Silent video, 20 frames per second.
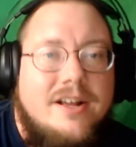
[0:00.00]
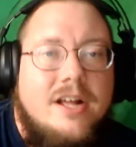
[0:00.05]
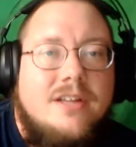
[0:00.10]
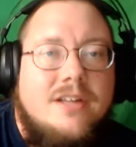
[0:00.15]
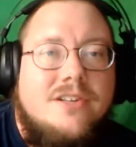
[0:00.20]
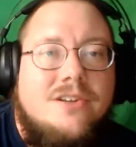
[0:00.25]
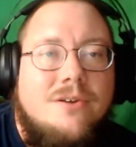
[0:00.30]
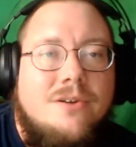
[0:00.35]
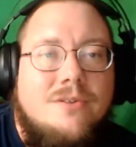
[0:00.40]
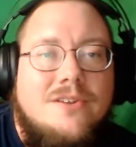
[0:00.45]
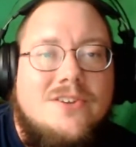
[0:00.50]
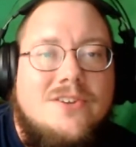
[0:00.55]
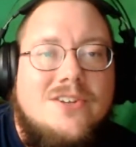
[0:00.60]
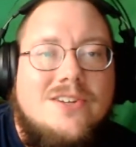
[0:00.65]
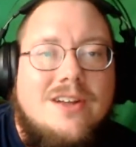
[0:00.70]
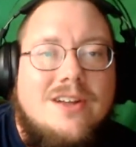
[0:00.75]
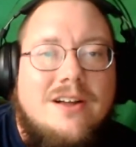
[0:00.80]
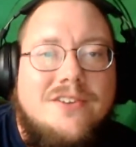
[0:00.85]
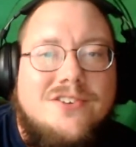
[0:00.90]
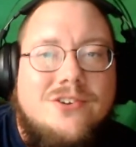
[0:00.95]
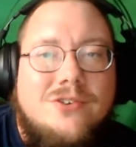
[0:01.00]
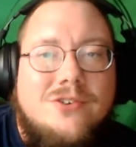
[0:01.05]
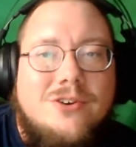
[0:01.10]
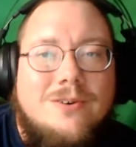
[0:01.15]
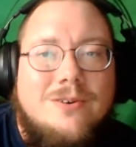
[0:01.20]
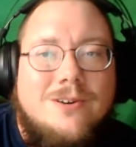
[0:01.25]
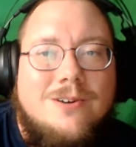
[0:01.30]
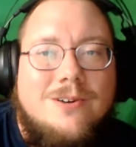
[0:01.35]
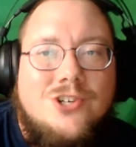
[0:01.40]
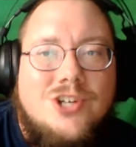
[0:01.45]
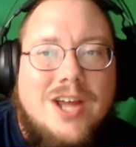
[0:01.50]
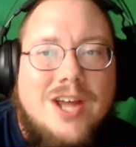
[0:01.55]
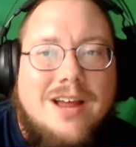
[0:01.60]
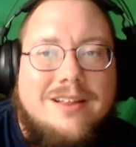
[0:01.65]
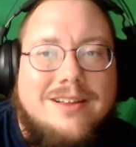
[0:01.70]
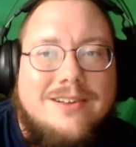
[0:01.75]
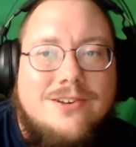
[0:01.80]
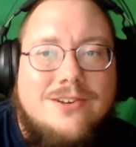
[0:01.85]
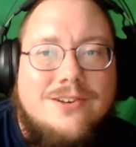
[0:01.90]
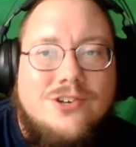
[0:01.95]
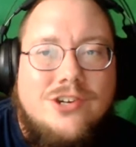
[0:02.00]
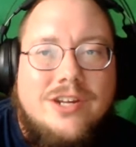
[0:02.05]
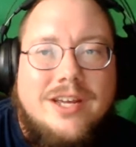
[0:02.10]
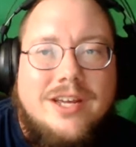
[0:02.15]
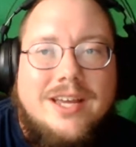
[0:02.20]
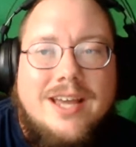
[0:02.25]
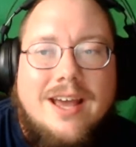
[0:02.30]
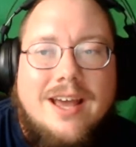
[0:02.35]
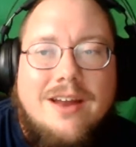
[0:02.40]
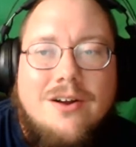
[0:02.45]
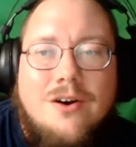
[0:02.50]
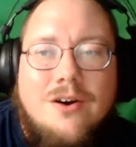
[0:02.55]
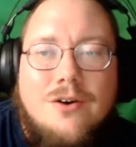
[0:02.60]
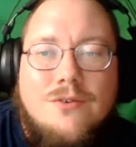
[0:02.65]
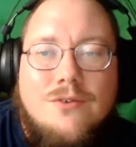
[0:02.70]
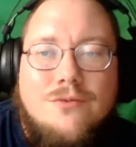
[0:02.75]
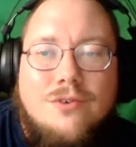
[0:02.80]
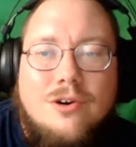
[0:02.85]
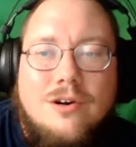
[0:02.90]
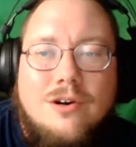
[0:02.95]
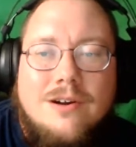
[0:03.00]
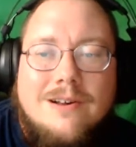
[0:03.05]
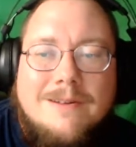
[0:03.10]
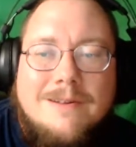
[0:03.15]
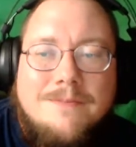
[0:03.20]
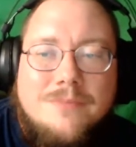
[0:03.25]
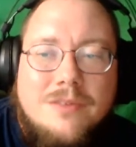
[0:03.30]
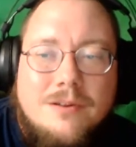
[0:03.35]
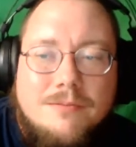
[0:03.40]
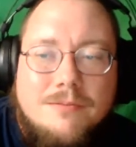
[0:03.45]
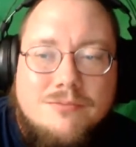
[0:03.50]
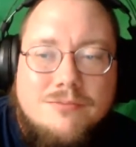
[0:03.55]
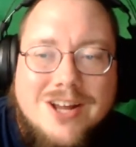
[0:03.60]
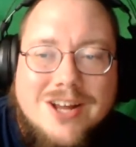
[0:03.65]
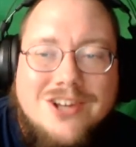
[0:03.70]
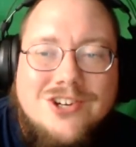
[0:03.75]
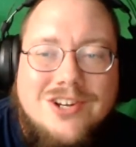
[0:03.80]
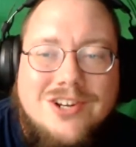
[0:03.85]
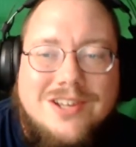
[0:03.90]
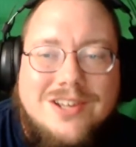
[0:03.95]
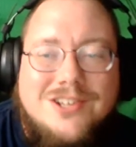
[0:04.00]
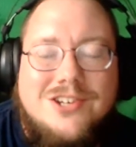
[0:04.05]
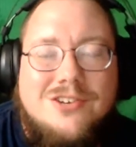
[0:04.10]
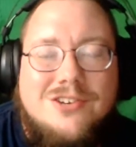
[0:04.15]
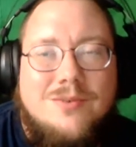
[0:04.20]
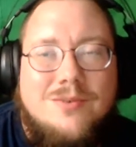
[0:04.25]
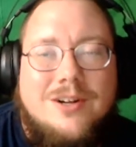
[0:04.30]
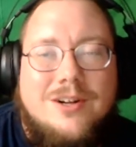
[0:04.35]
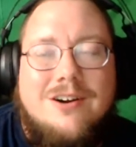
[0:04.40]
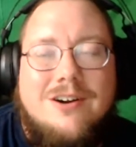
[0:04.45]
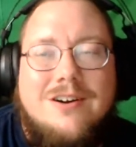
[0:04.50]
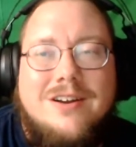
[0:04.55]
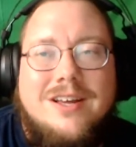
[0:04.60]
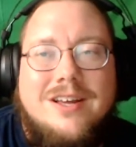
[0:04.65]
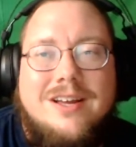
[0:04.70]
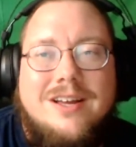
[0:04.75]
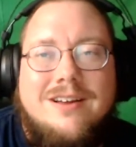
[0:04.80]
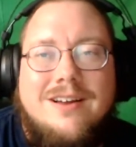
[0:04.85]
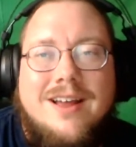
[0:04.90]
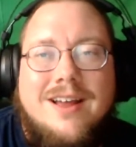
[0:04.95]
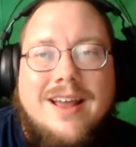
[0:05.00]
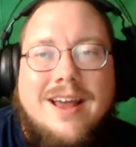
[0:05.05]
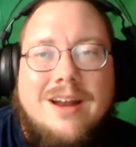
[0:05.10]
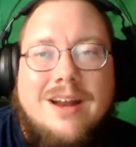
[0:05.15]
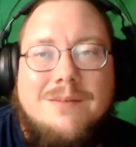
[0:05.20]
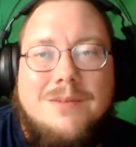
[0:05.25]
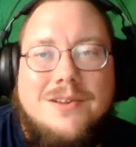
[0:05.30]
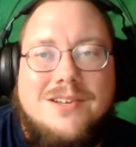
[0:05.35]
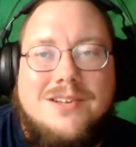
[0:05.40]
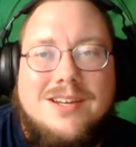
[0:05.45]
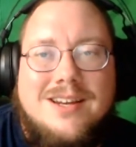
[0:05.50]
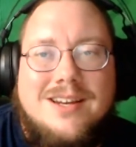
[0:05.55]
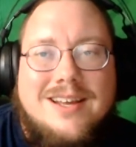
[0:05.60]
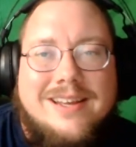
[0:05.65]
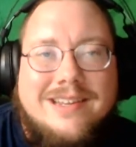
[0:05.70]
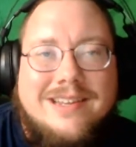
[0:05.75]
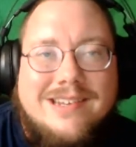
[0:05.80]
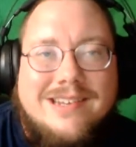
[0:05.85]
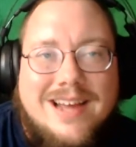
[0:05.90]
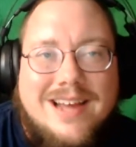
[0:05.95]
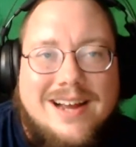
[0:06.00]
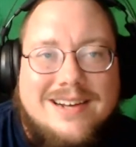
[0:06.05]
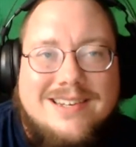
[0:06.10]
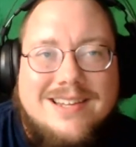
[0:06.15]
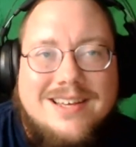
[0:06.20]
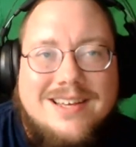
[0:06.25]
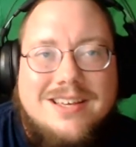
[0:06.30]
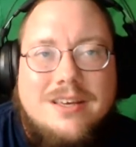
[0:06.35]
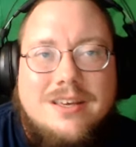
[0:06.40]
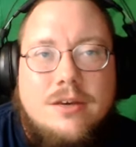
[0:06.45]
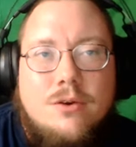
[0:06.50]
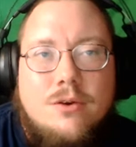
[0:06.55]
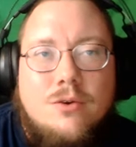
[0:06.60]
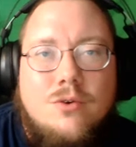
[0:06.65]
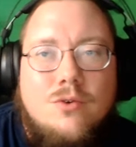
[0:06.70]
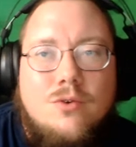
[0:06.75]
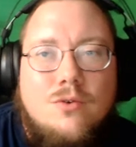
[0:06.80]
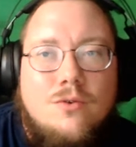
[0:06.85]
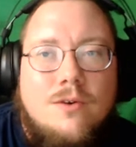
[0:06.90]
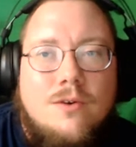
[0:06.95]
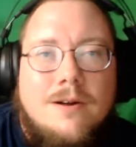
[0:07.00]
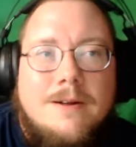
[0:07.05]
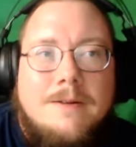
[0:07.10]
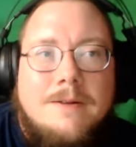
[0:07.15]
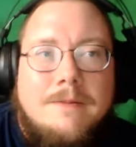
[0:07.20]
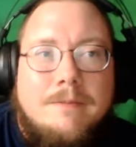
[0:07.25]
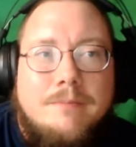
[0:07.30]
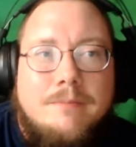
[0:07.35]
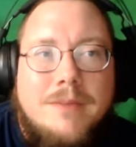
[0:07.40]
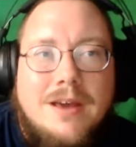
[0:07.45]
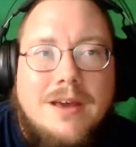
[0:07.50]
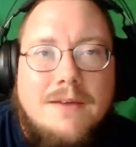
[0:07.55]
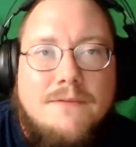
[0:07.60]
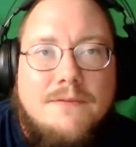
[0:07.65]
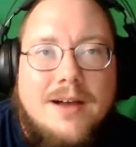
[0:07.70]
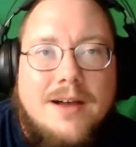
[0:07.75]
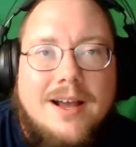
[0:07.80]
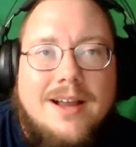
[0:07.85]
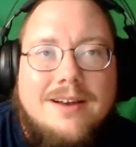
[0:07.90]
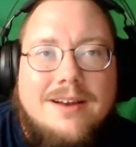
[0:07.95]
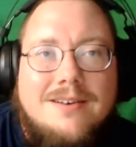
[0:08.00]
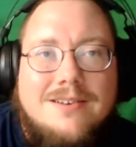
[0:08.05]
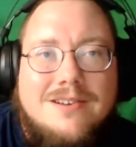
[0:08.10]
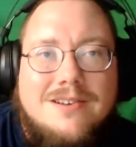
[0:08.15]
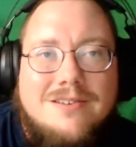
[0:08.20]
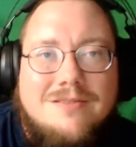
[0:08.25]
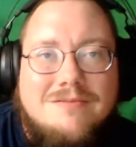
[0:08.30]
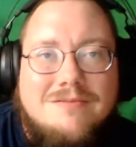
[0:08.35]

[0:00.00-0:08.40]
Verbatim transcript: So this is also your challenge to get over prejudice regarding animals and insects that you may find